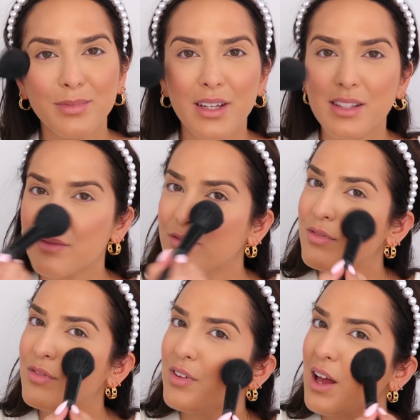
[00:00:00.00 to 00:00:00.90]
But it's
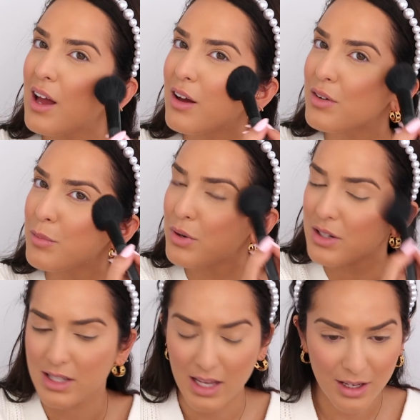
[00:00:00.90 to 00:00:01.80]
very
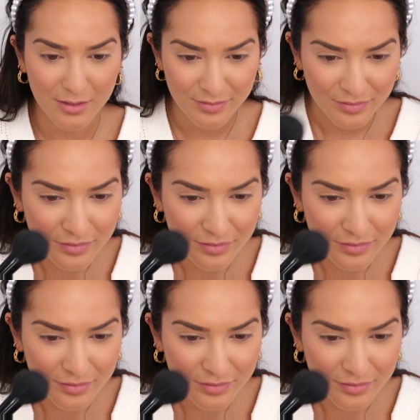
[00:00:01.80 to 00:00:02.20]
pretty.